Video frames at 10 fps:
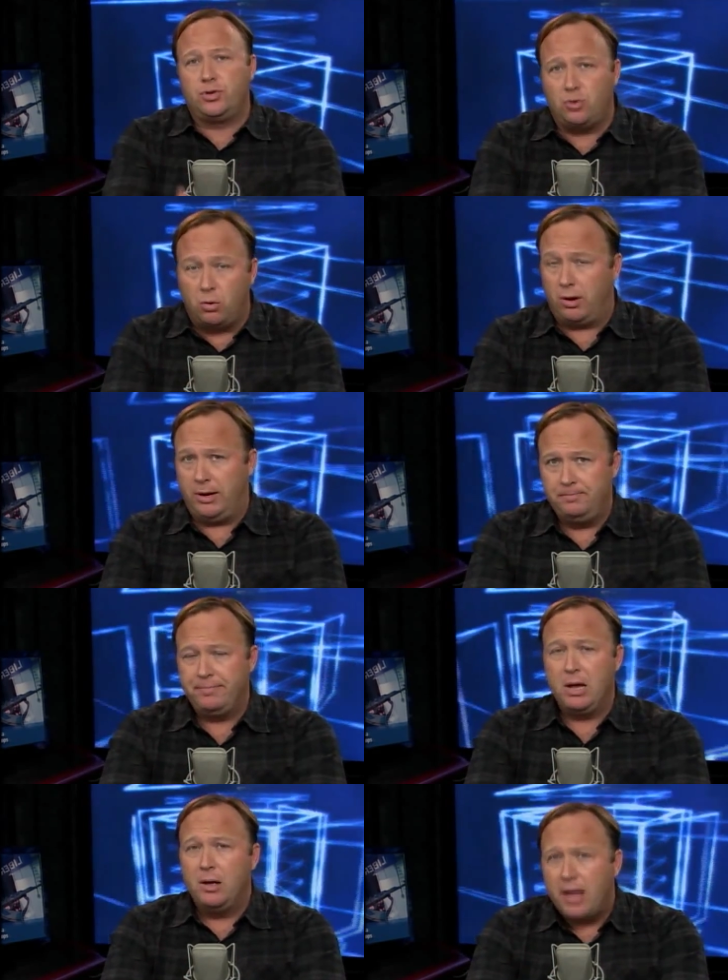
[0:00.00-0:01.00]
story.
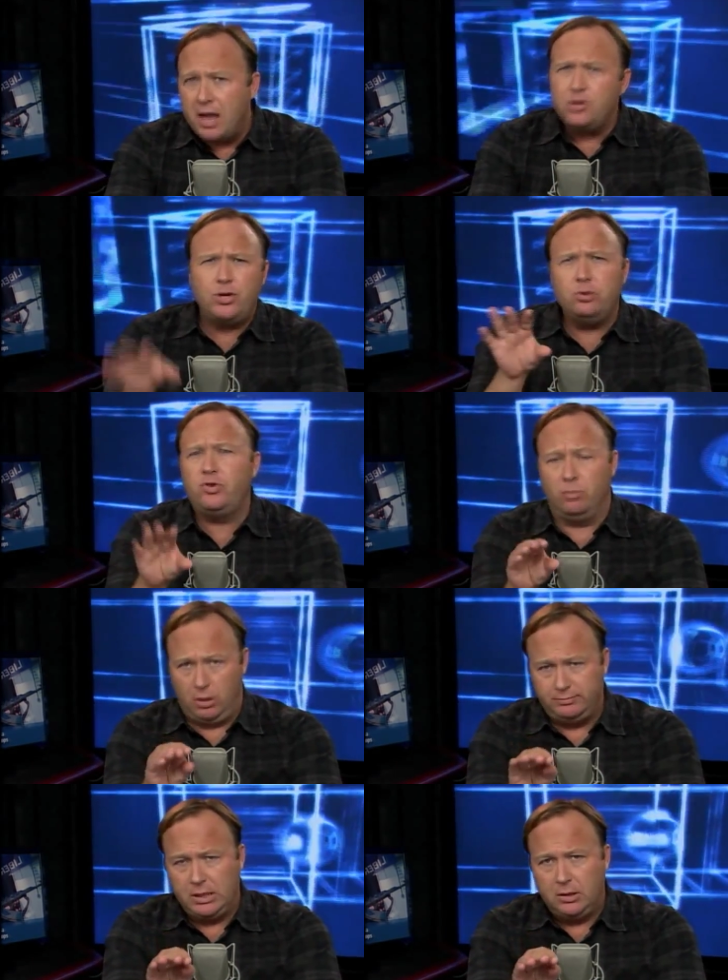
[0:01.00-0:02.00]
And as
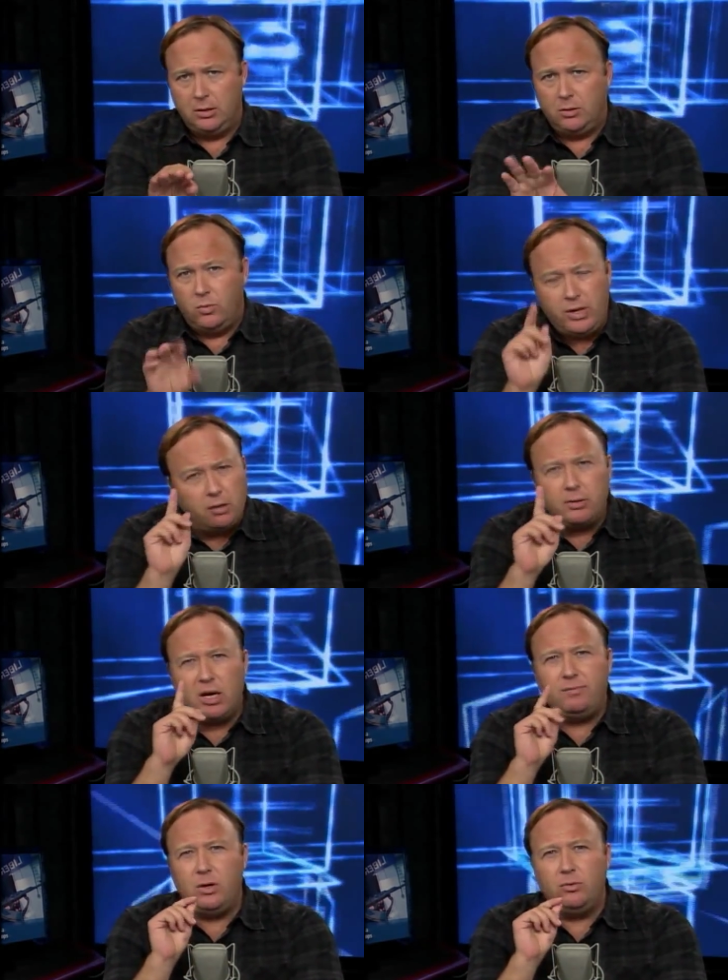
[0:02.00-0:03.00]
usual, we don't
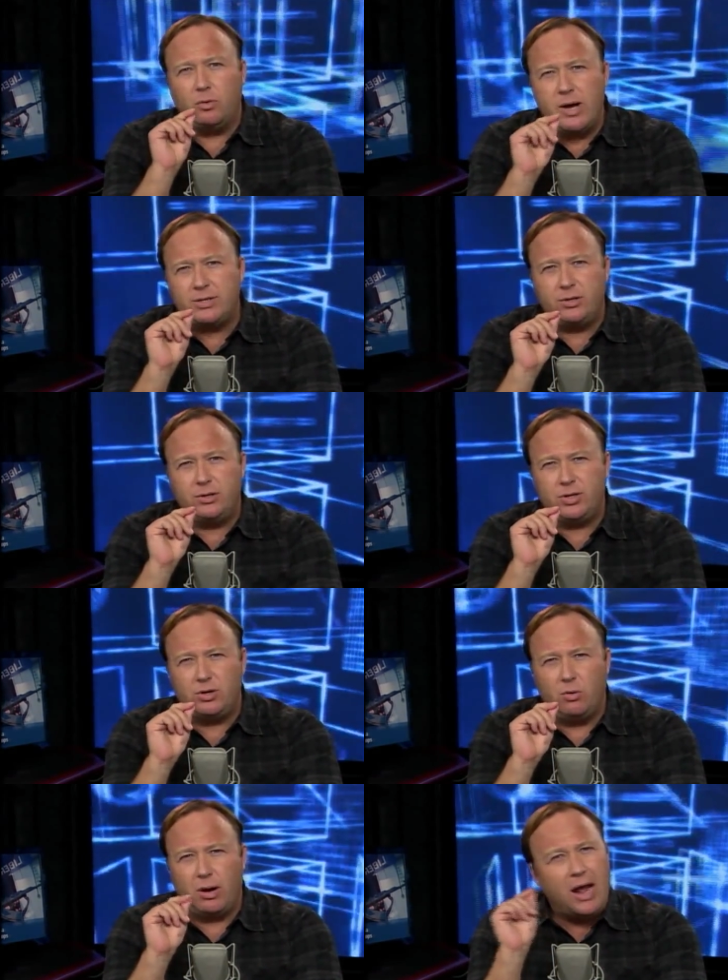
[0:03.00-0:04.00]
give you the rest of the
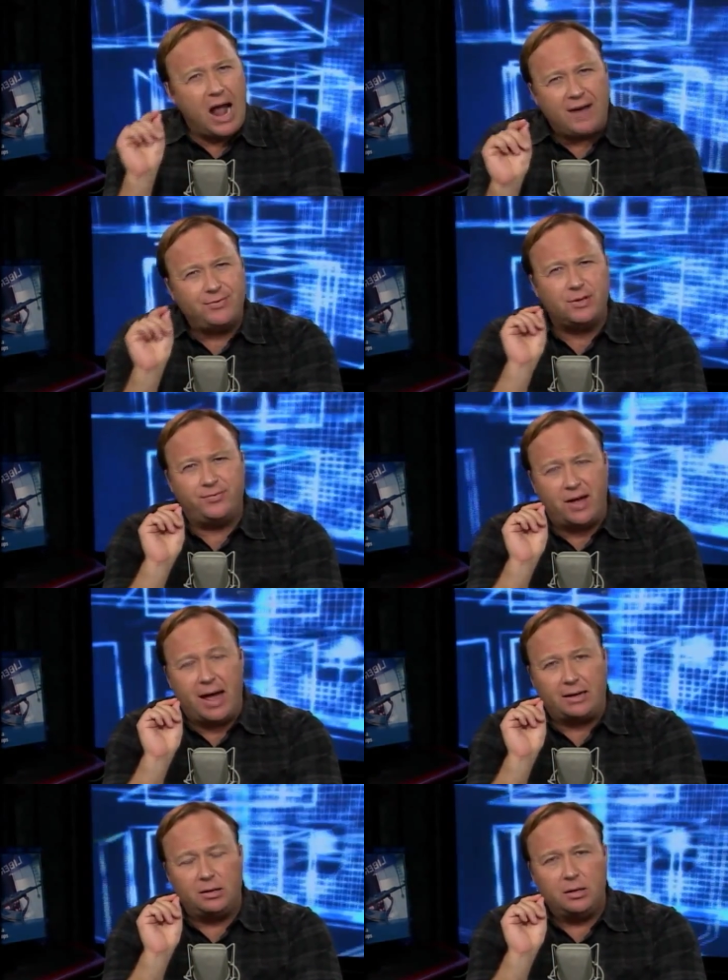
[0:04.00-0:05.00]
story after the
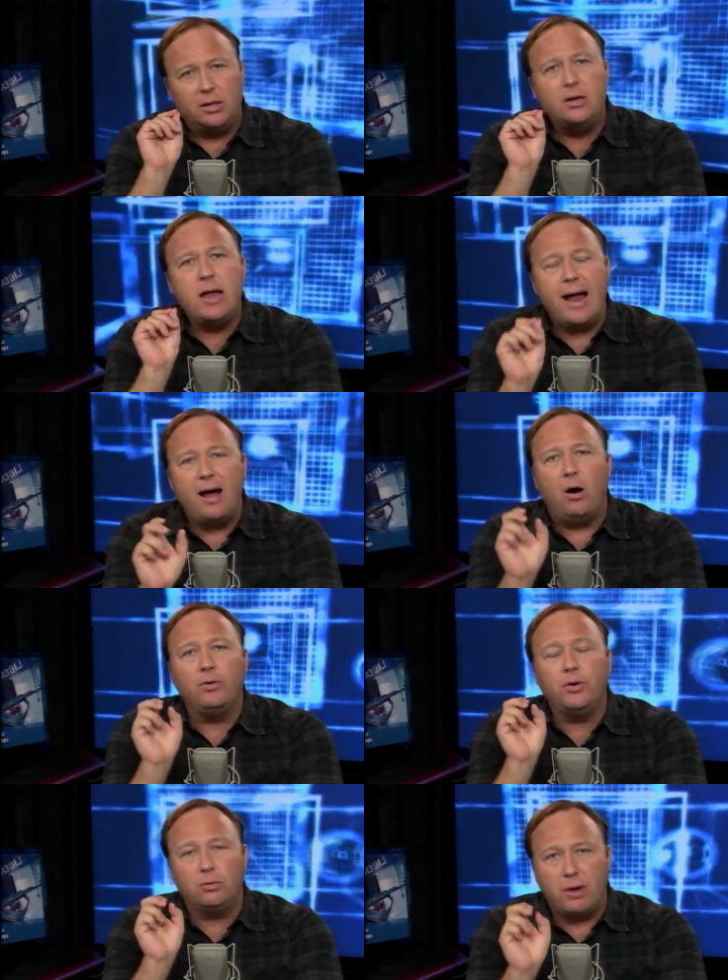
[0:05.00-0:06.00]
fact. Now
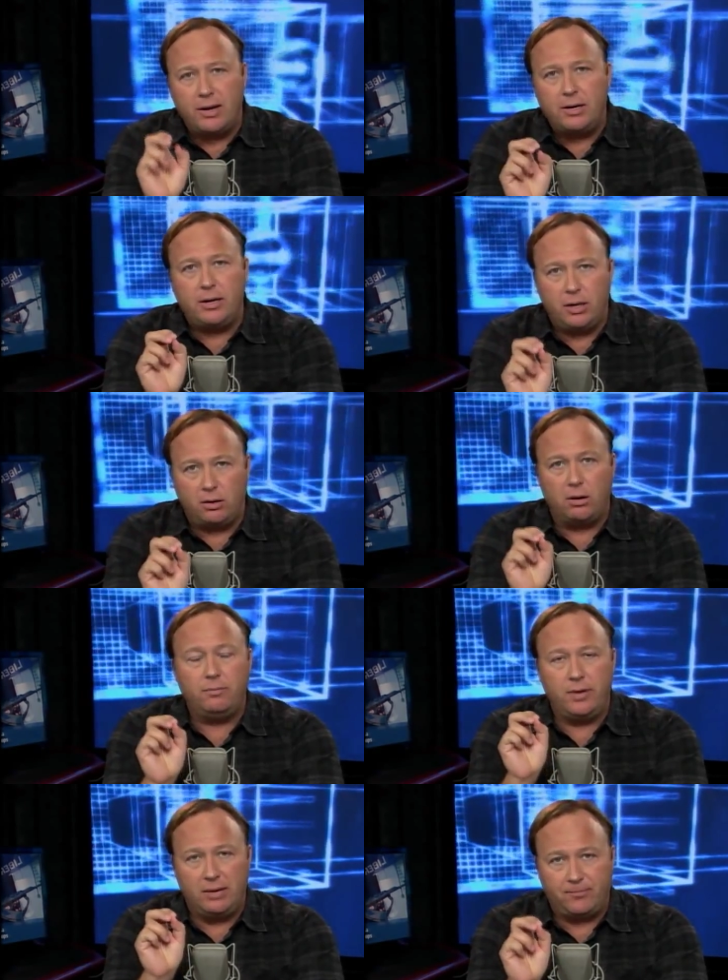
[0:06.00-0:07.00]
you're ready to hear
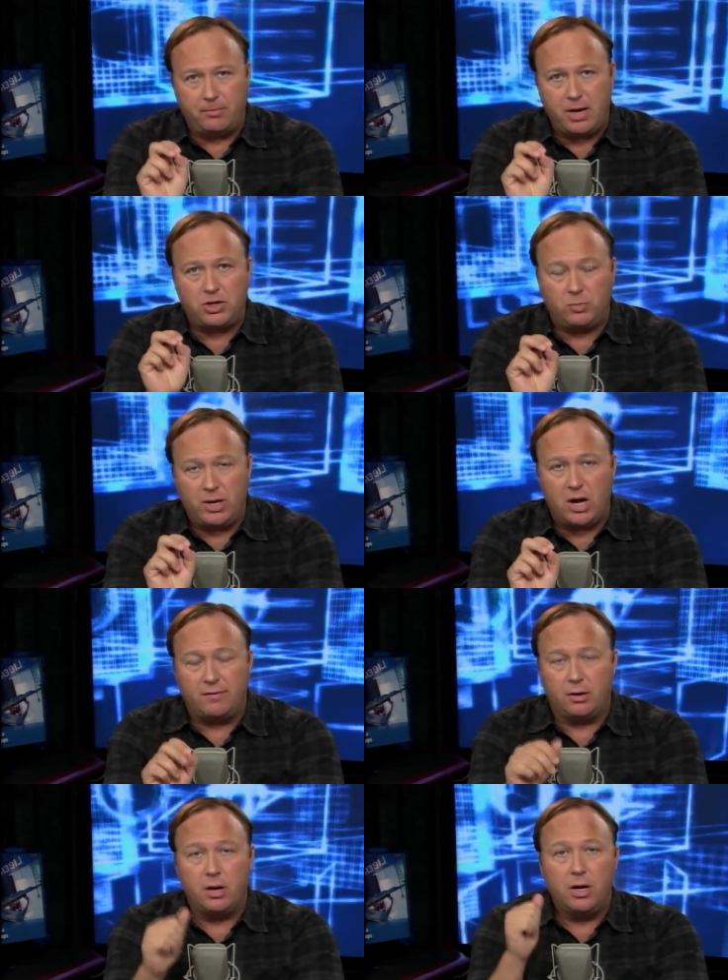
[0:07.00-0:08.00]
the information we
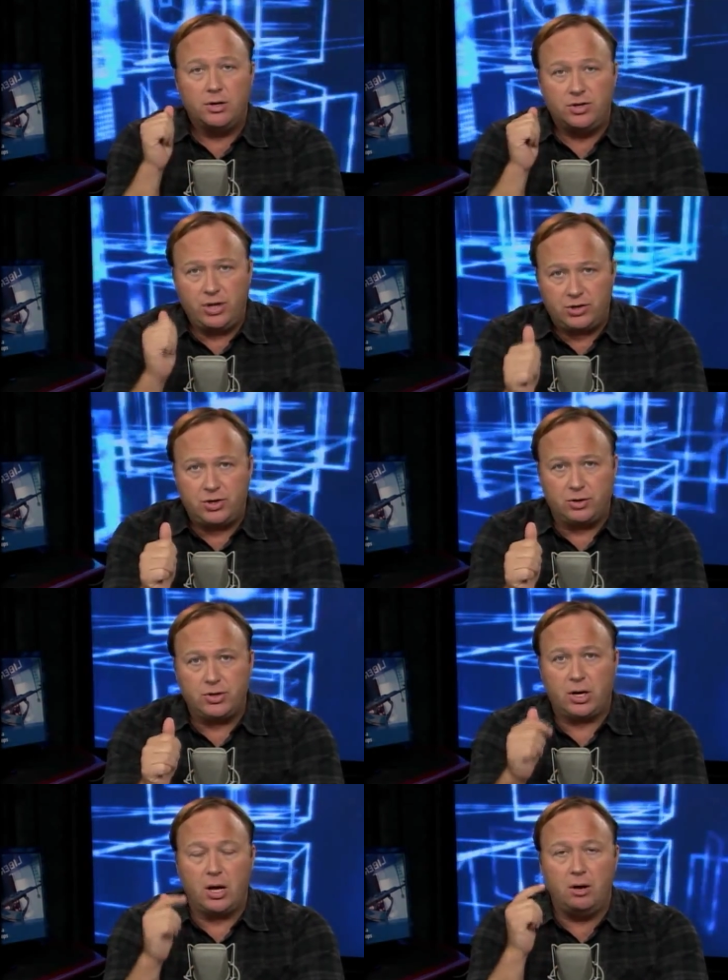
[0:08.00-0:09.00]
covered 6 years
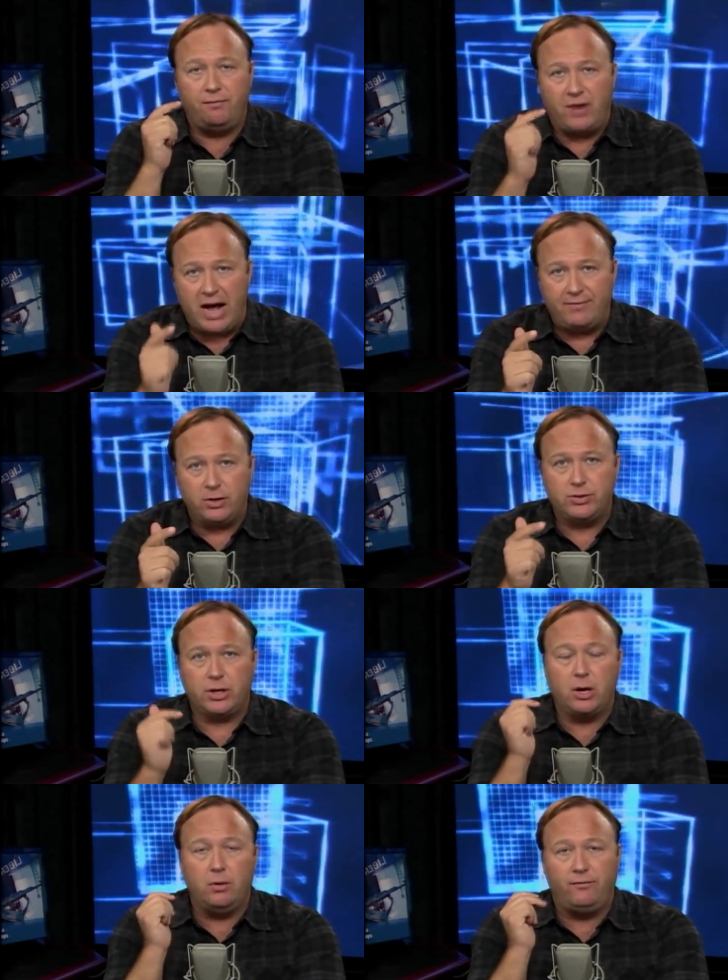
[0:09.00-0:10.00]
ago, 5 years
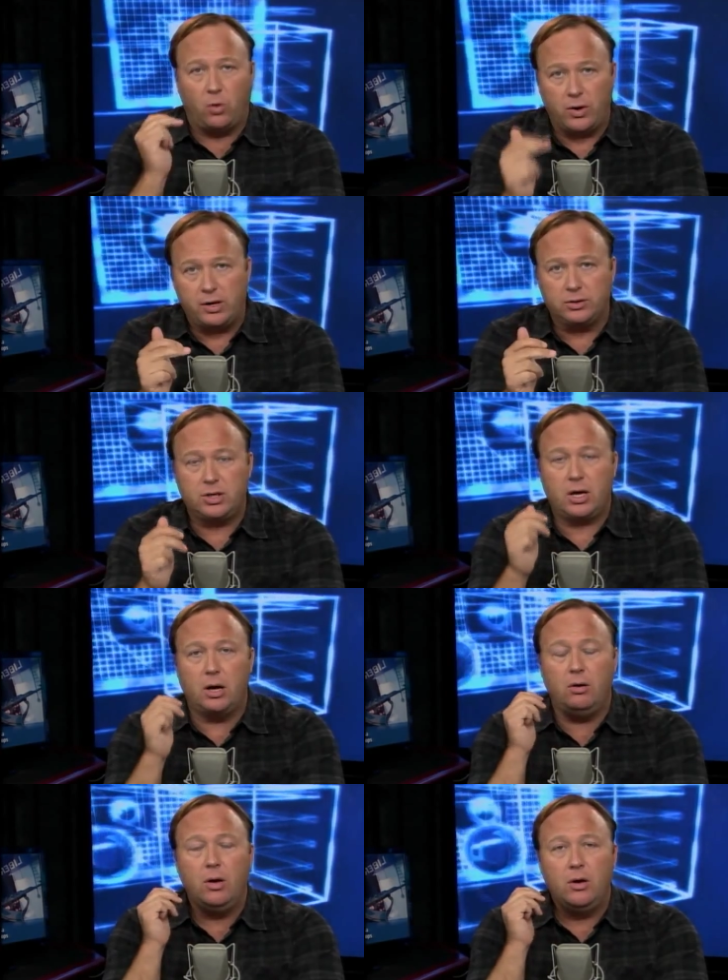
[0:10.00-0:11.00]
ago, 4 years
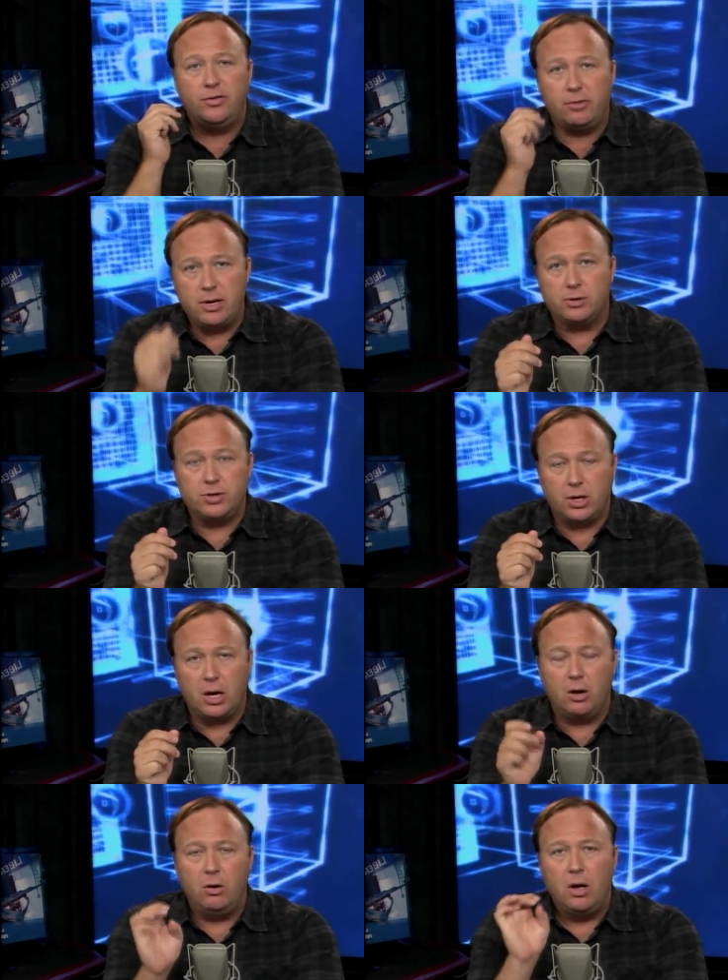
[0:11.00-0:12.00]
ago, 3 years
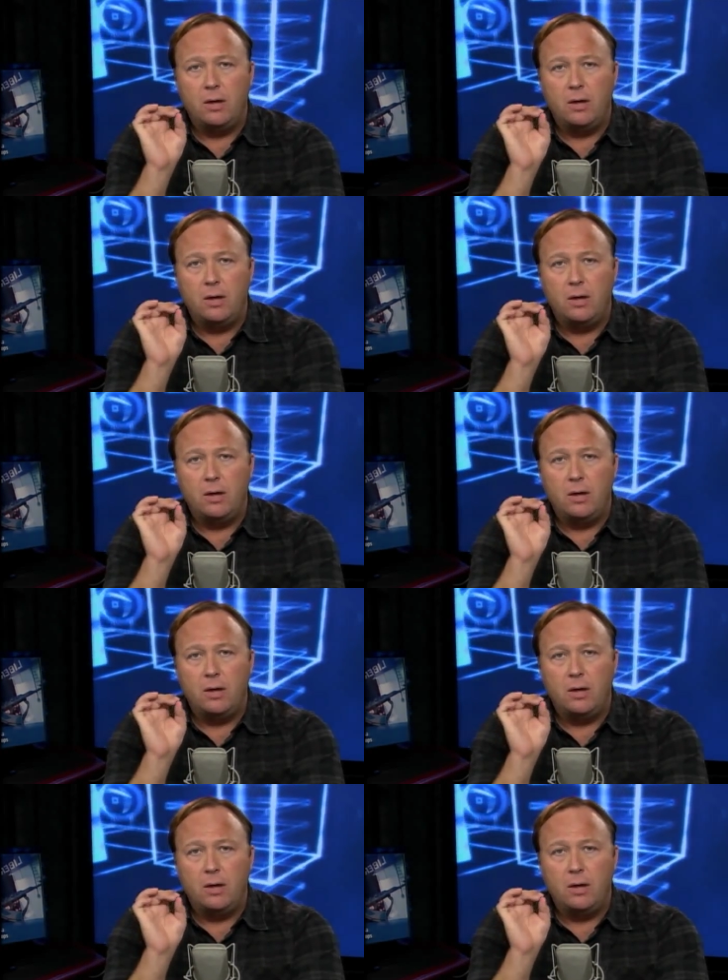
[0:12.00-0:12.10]
ago,